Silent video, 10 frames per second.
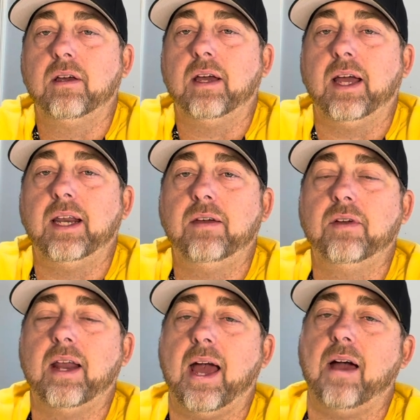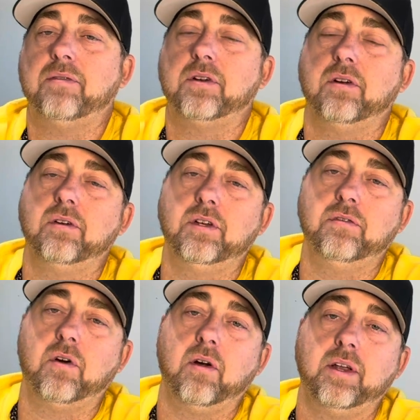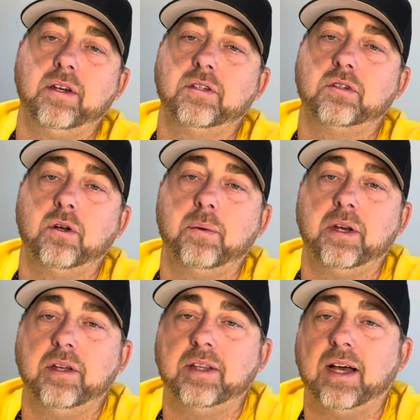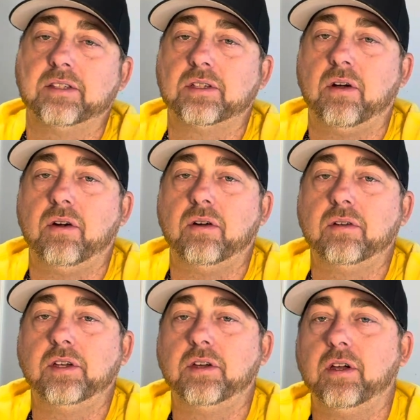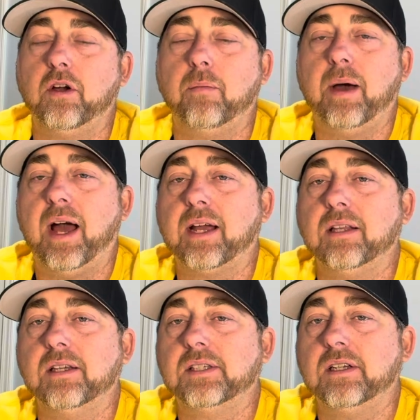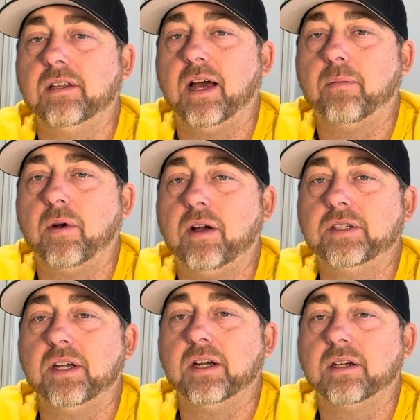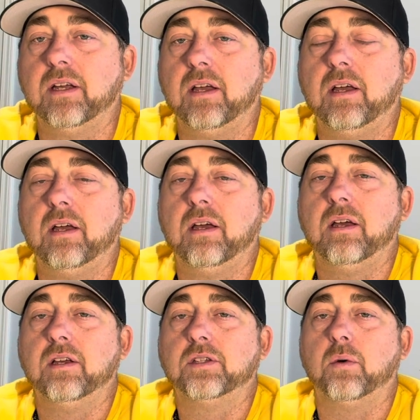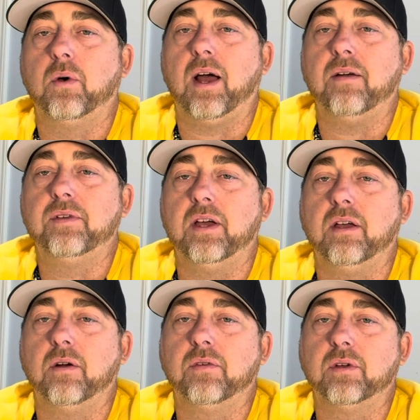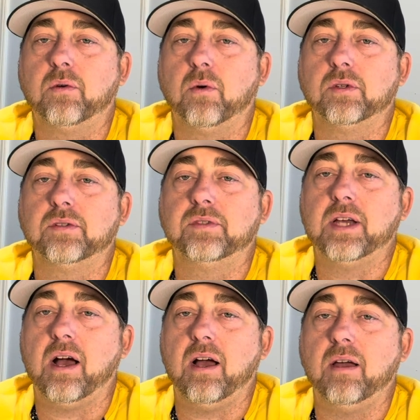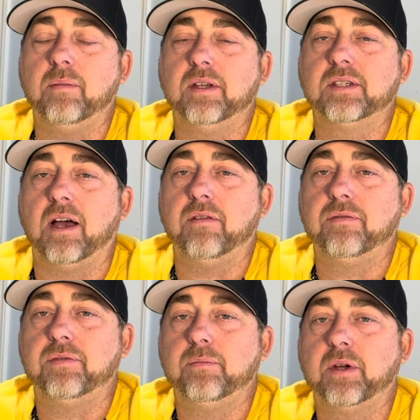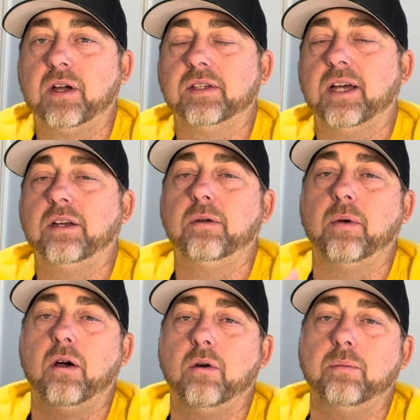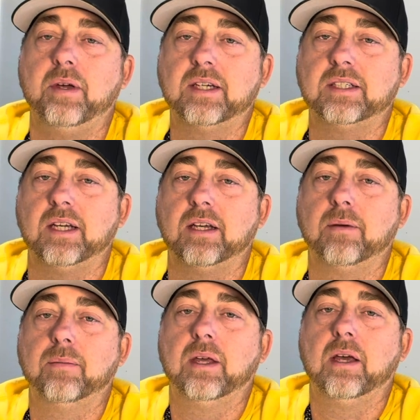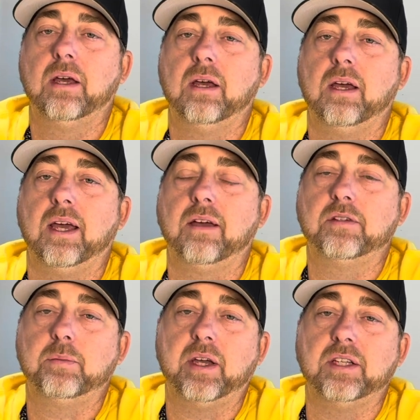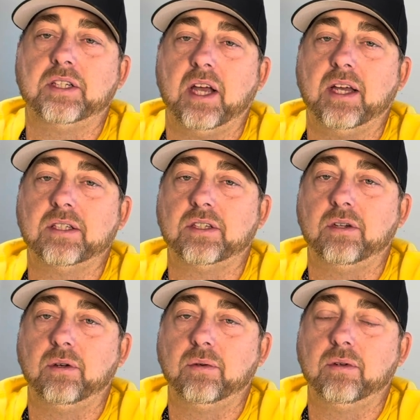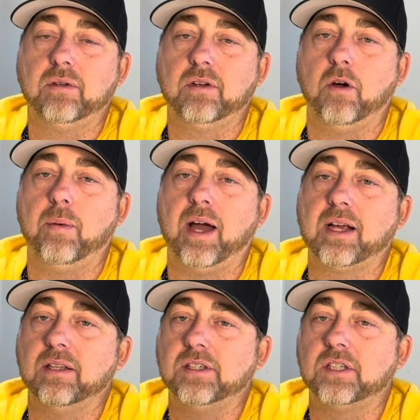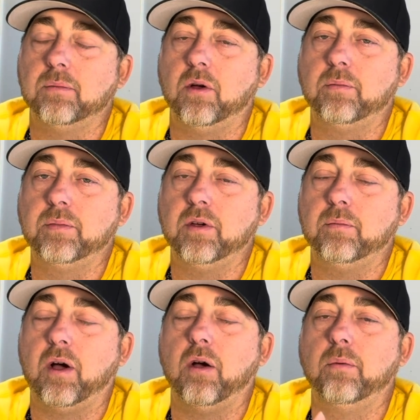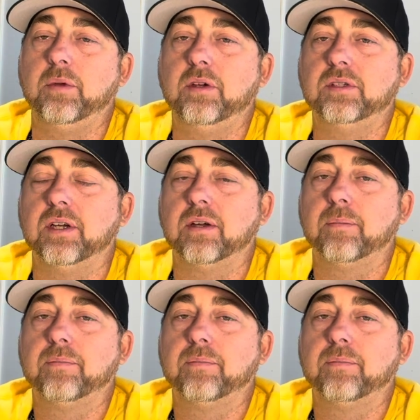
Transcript: And even after you've already distributed that song, you can go back and listen to that project. So what I've done over the course of time is because I do my own mixing, it gives me a chance to go back and listen to my own music